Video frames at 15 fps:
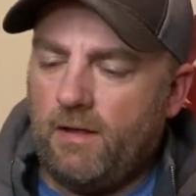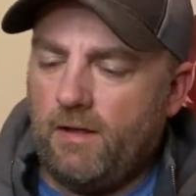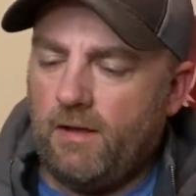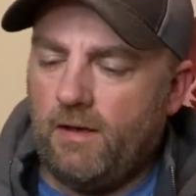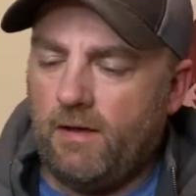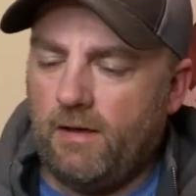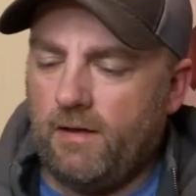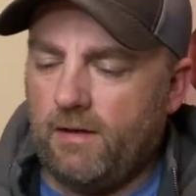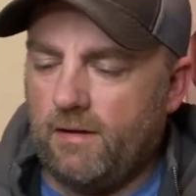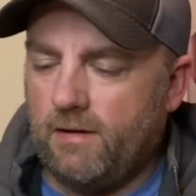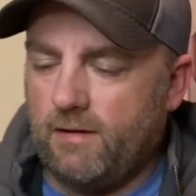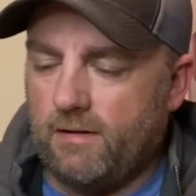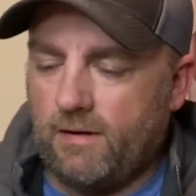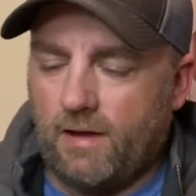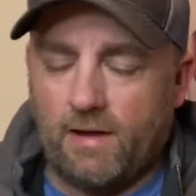
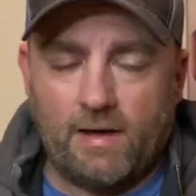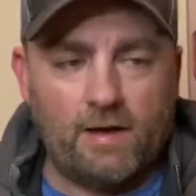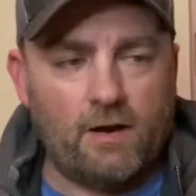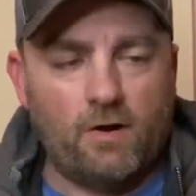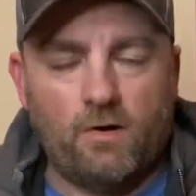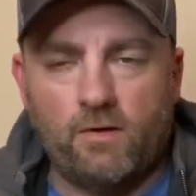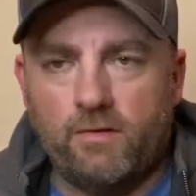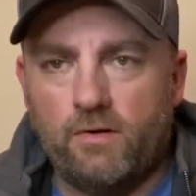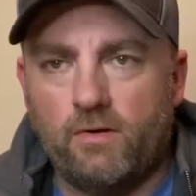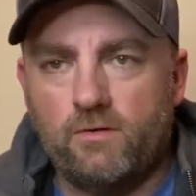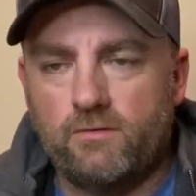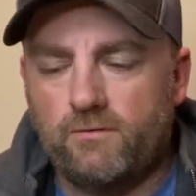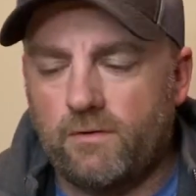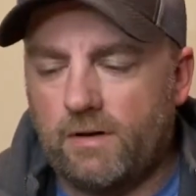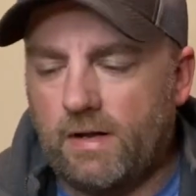And I got all of
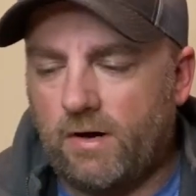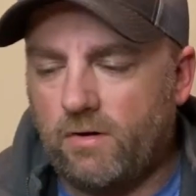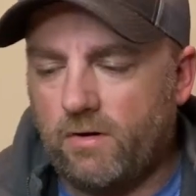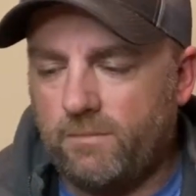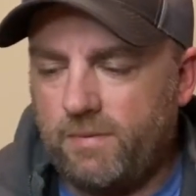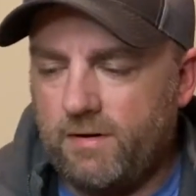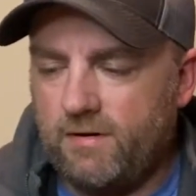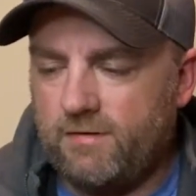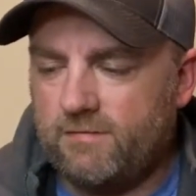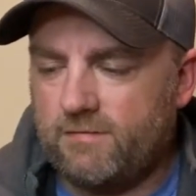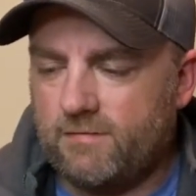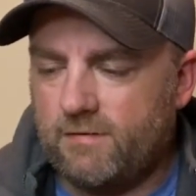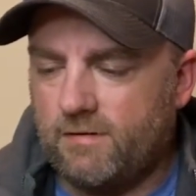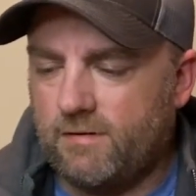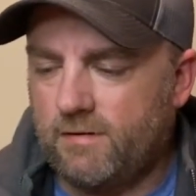those for a dollar a piece.